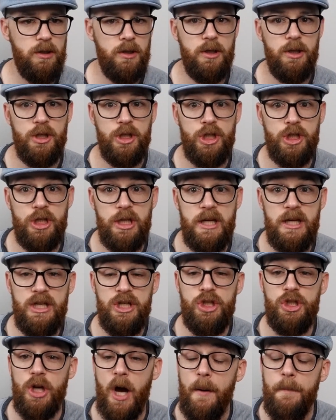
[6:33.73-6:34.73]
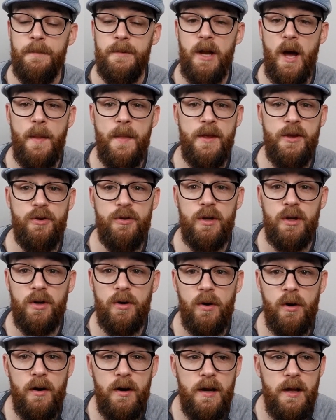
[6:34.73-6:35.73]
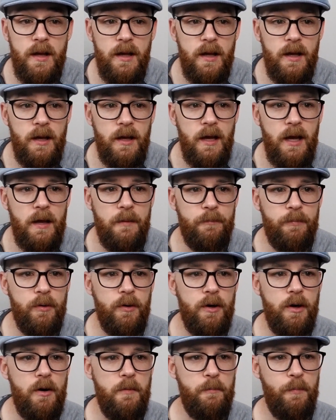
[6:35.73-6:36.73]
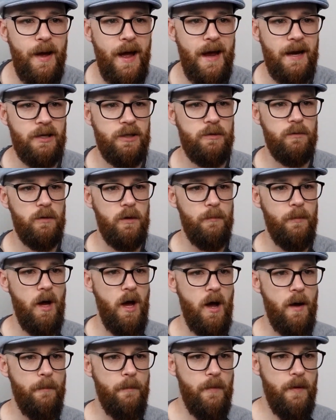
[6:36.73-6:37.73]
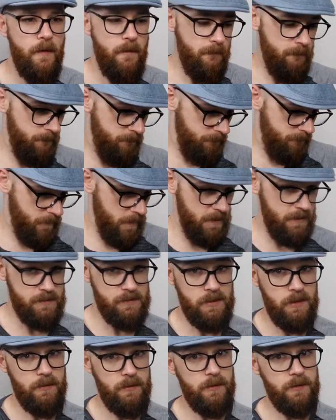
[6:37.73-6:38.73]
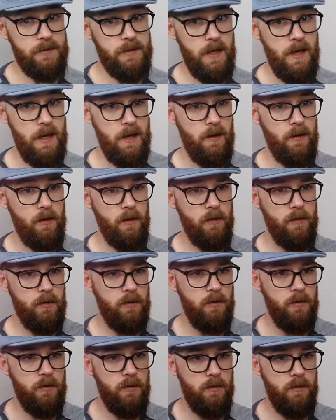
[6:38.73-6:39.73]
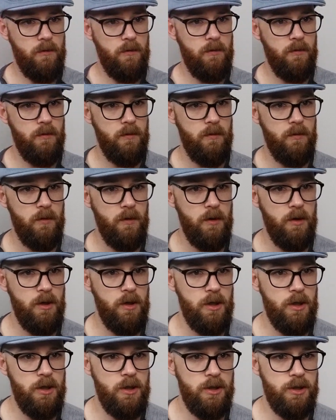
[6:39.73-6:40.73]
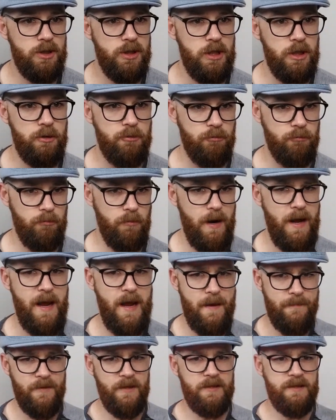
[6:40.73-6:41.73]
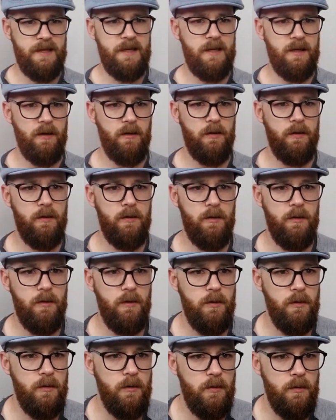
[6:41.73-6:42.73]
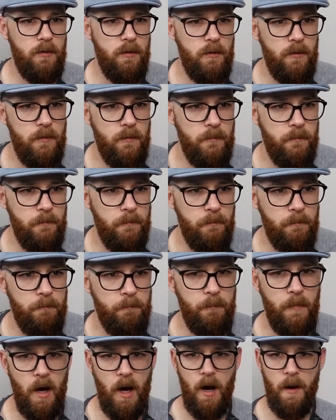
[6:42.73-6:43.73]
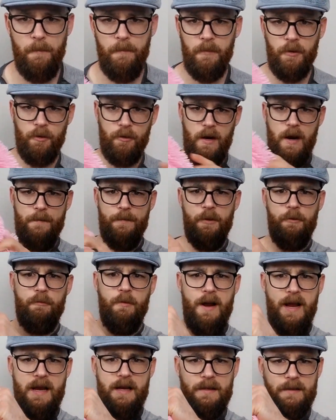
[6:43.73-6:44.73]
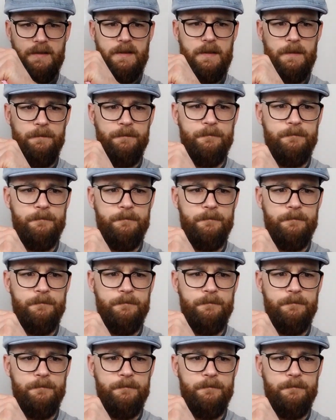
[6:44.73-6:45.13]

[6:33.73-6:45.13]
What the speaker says: She jumped on the unicorn and put her back to her mom, facing the tail. She grabbed the tail. Mom grabbed the reins.